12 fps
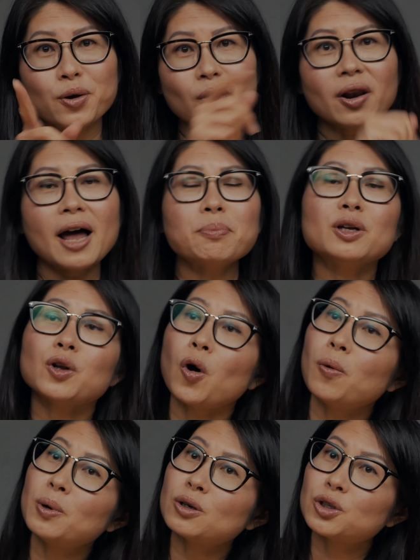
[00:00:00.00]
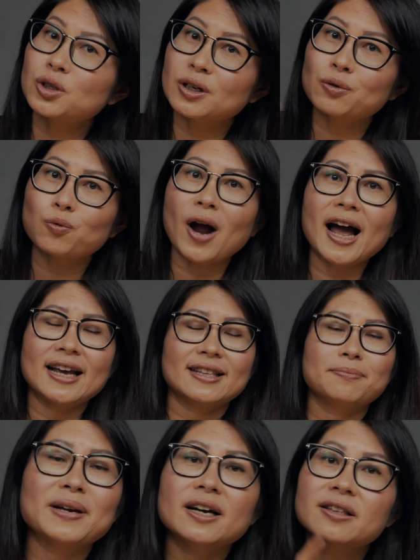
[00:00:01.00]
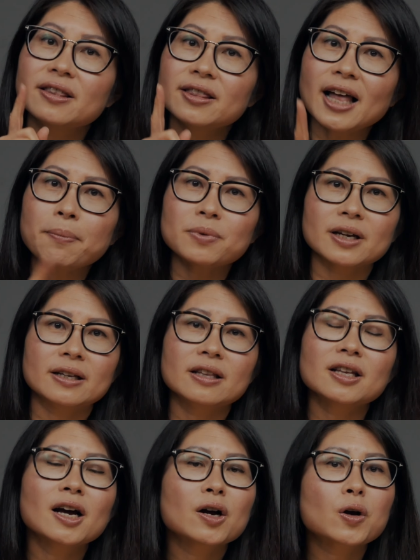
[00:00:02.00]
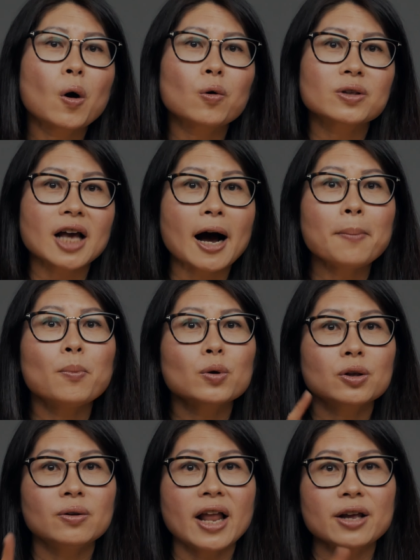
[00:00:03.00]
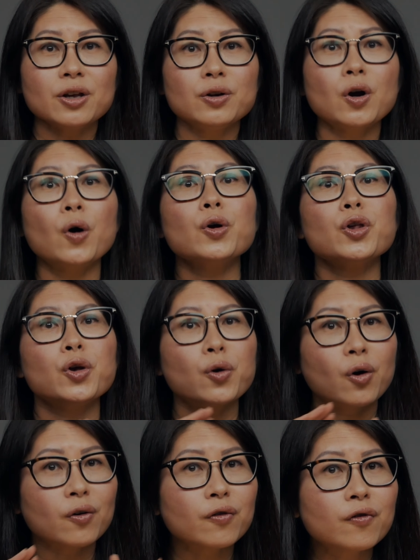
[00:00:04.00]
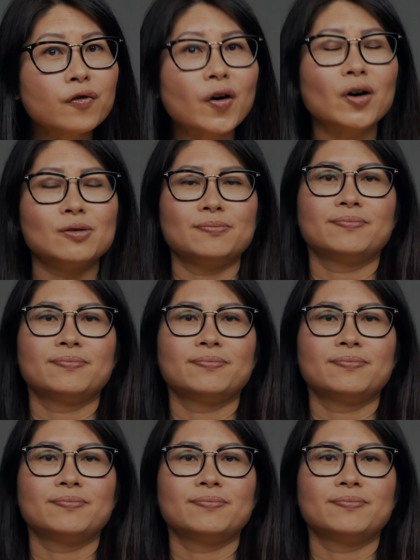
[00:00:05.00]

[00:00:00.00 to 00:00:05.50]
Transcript: your leptin hormone should rise because leptin goes up to let you know you're full.